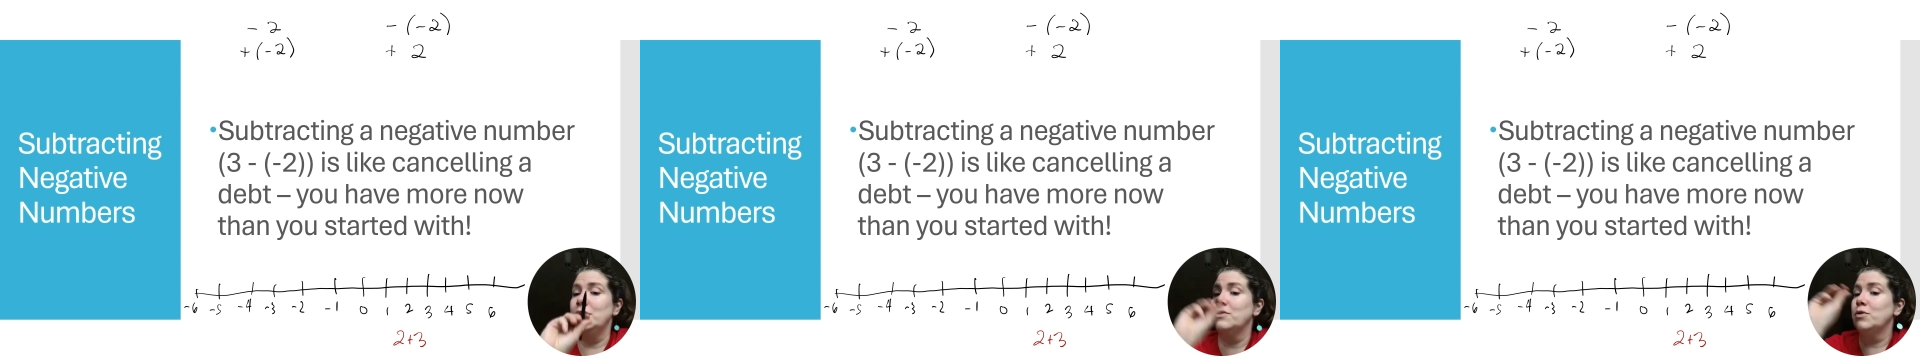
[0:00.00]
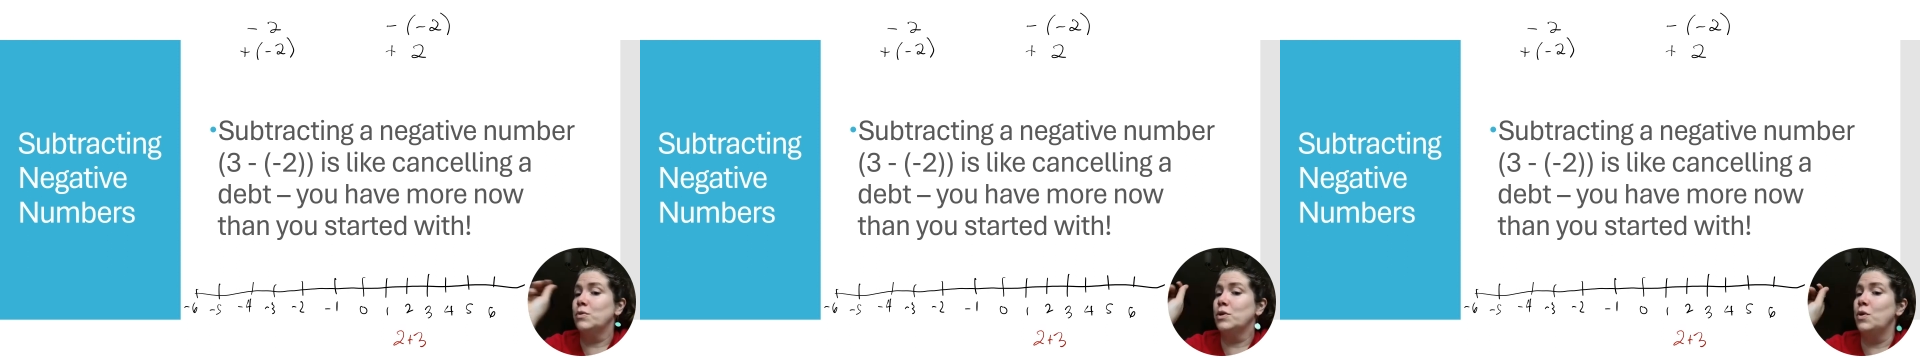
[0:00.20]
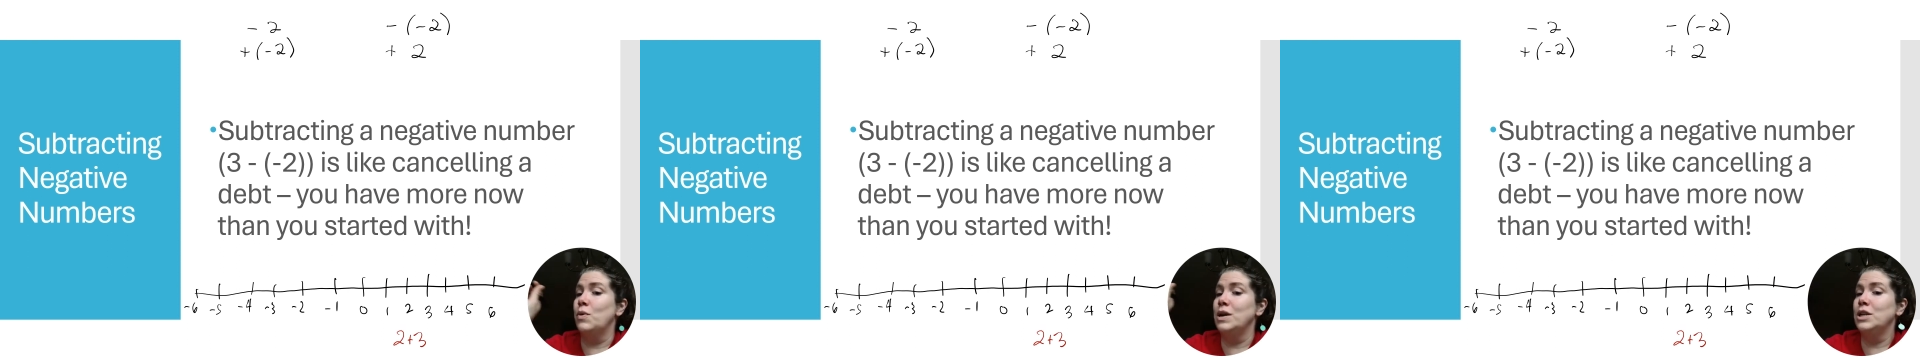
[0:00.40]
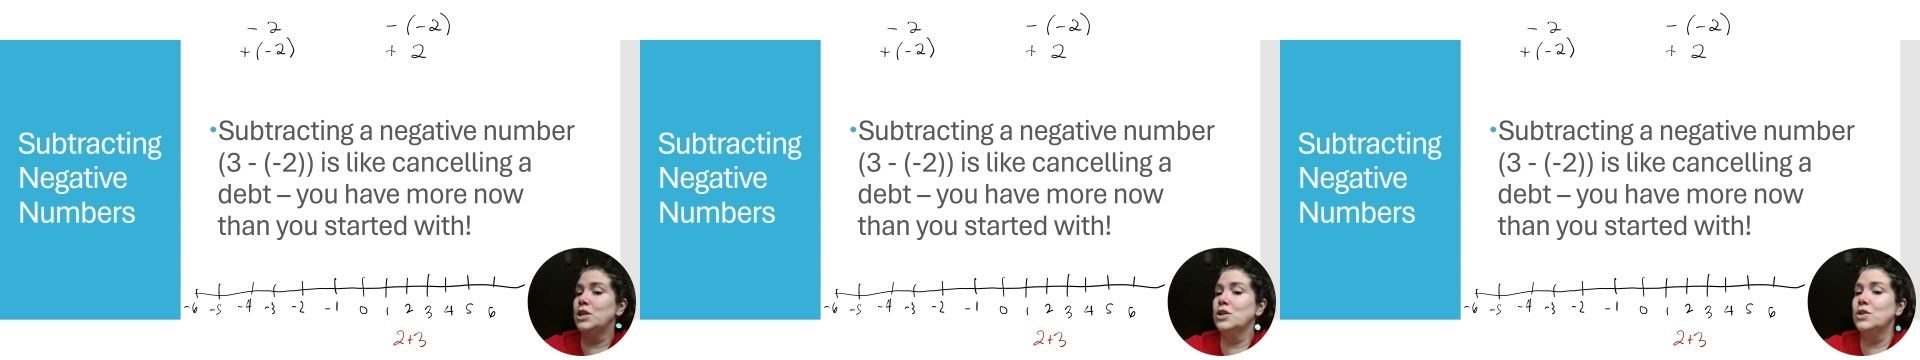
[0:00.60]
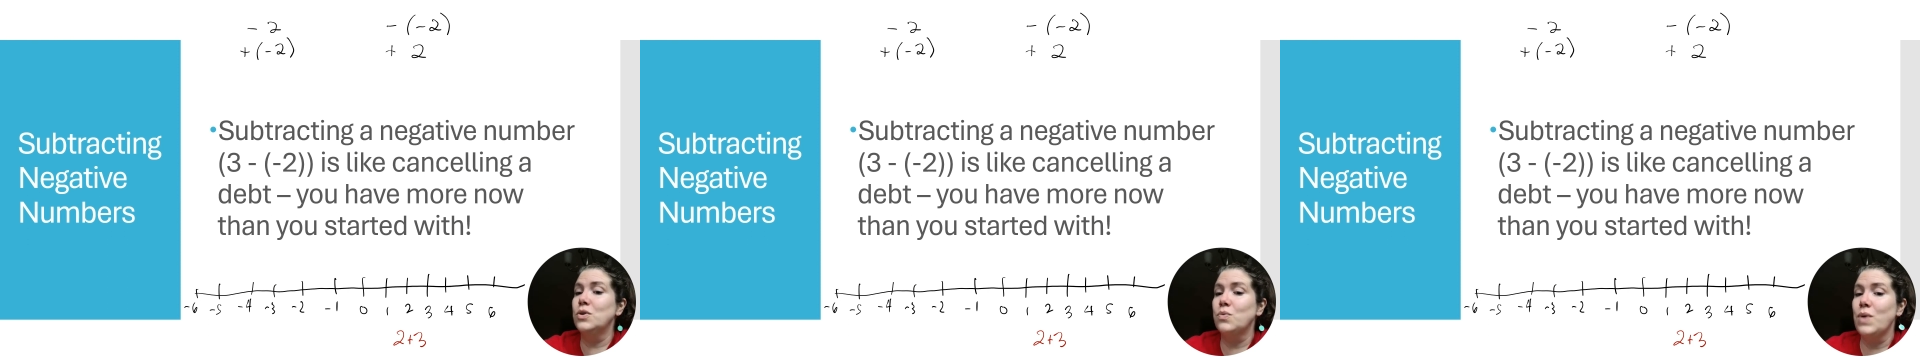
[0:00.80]
So we're going to
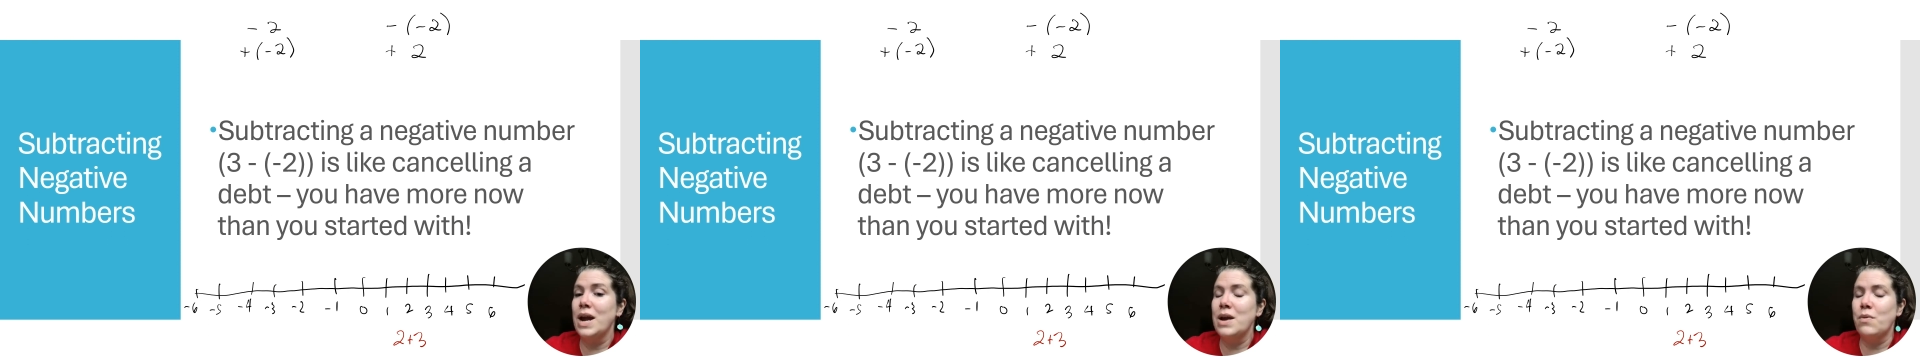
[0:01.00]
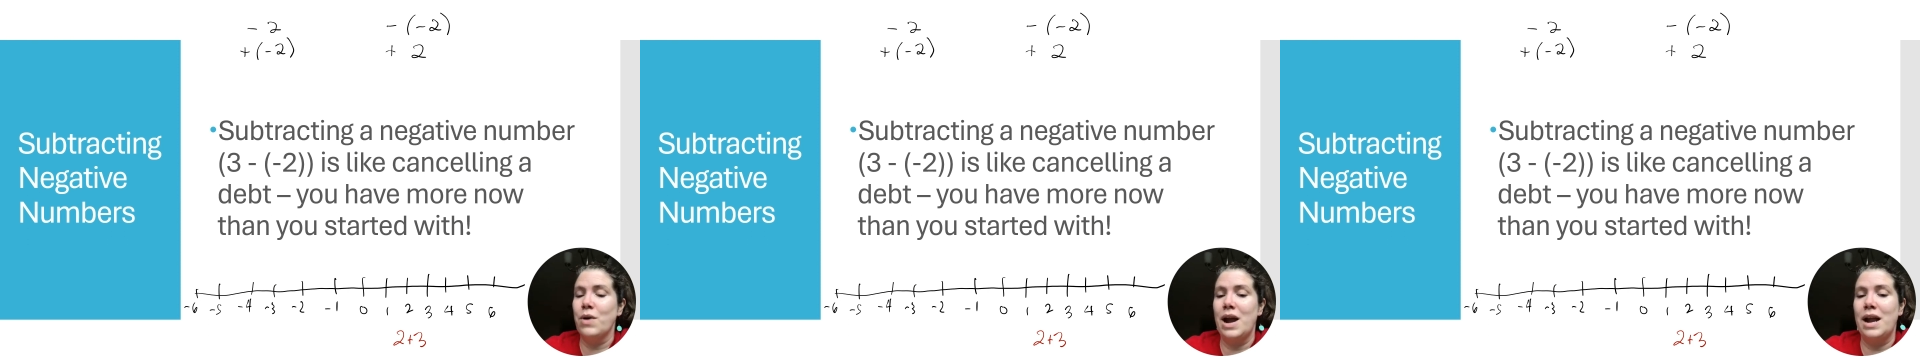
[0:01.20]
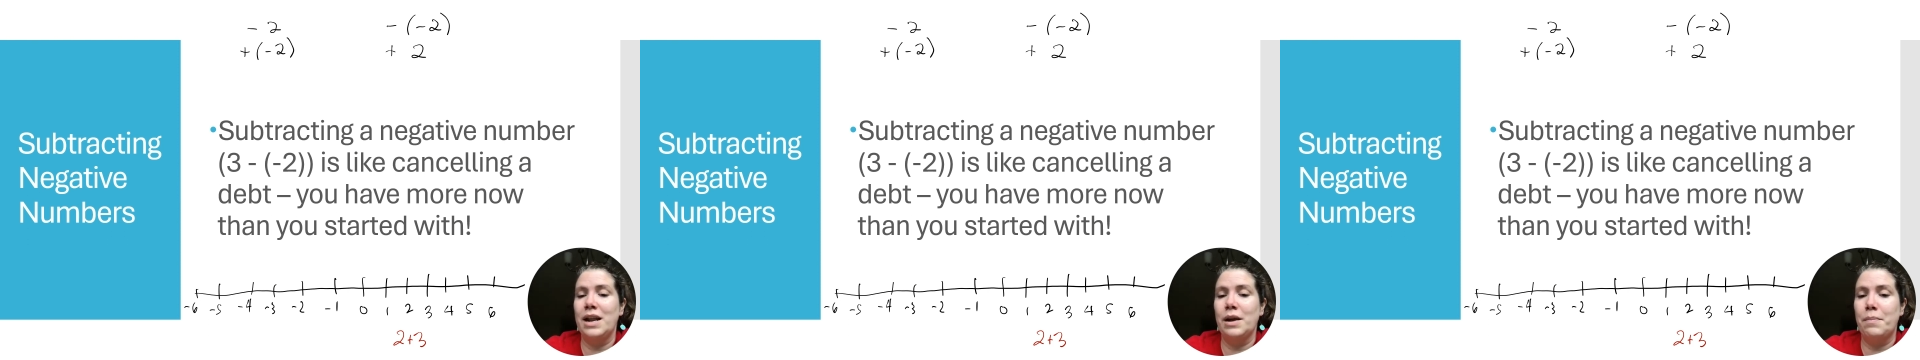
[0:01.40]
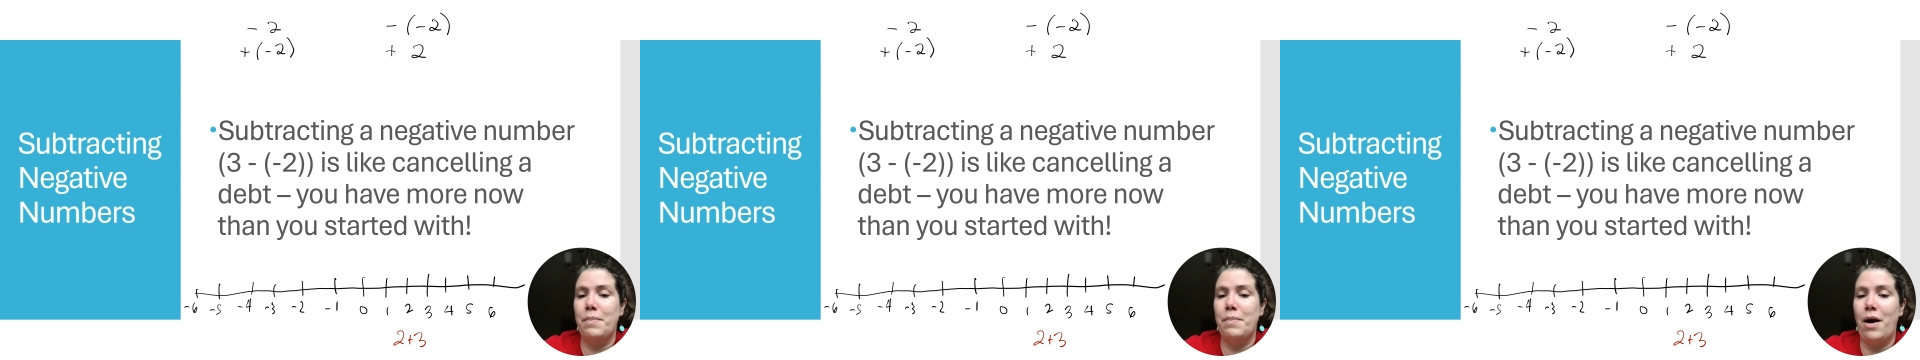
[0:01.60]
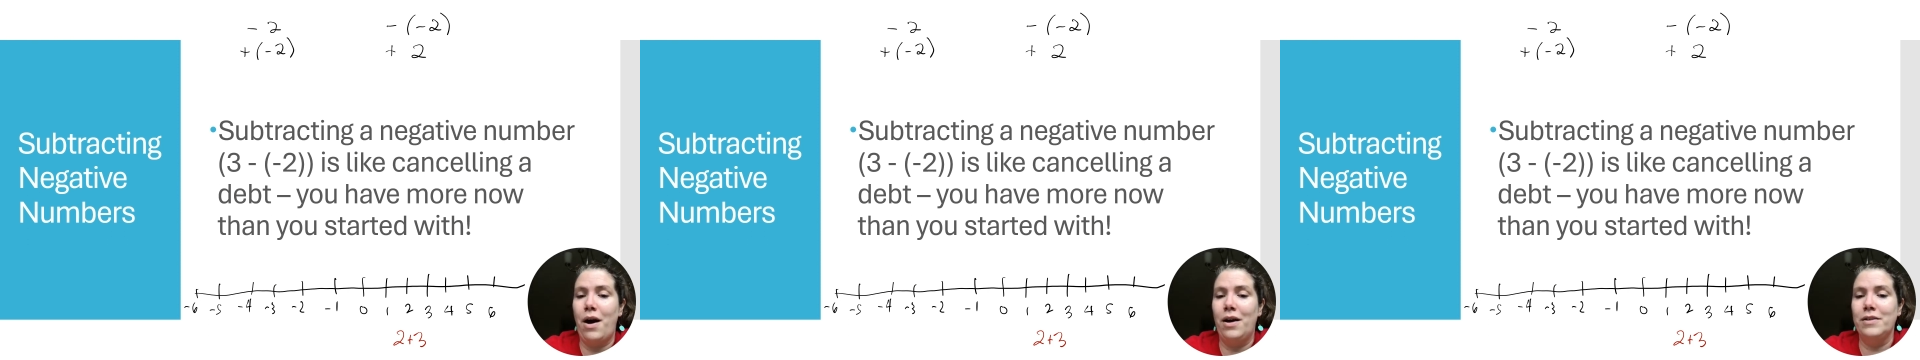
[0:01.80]
the right, we're adding a
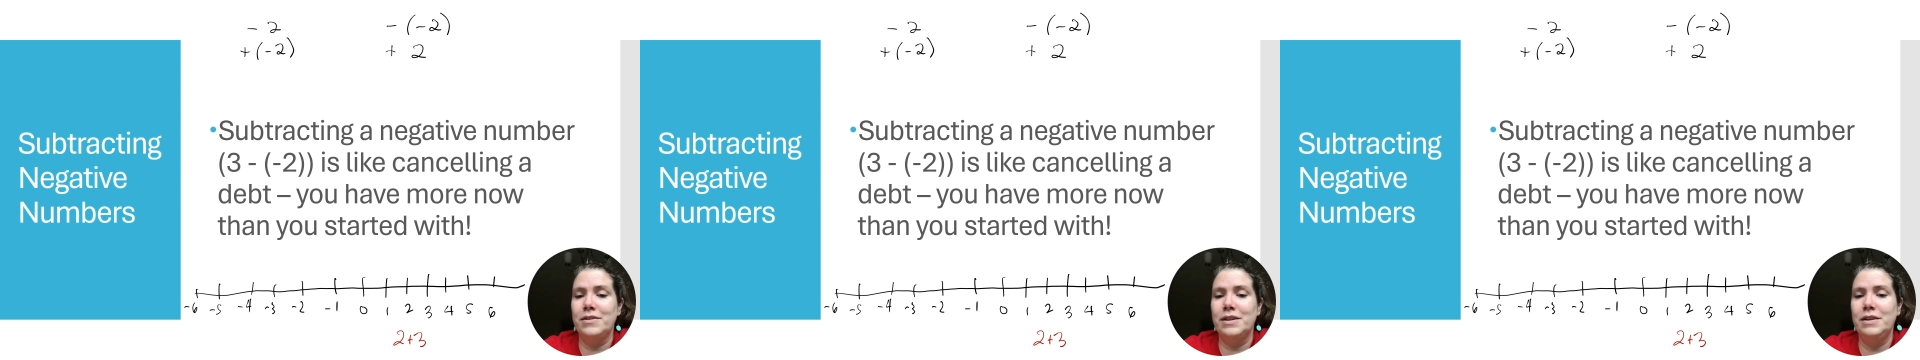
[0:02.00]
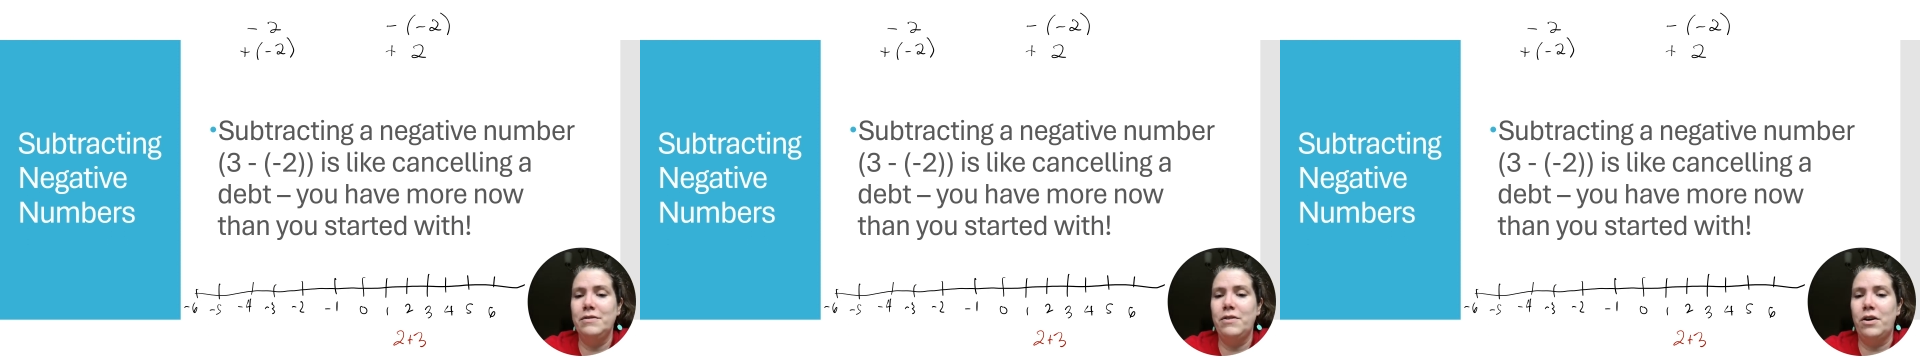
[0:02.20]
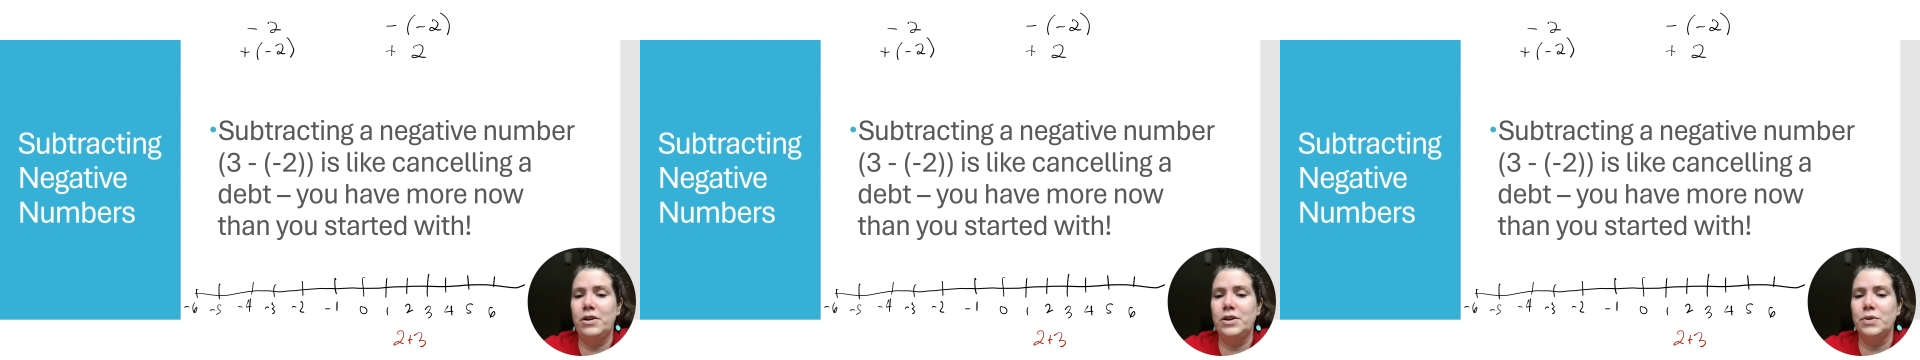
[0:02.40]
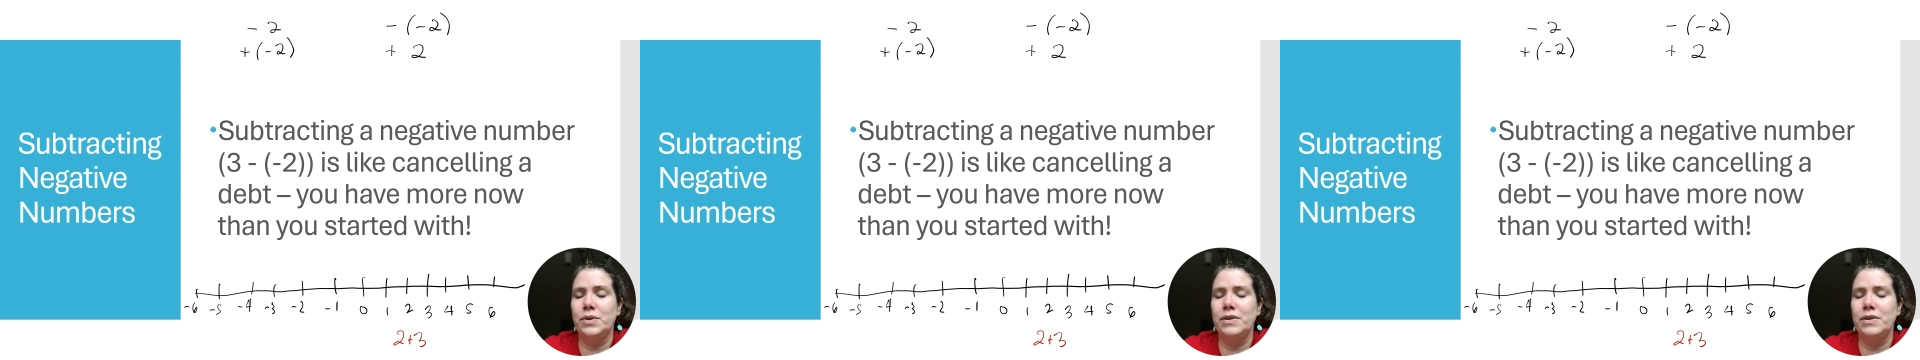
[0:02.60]
positive onto it.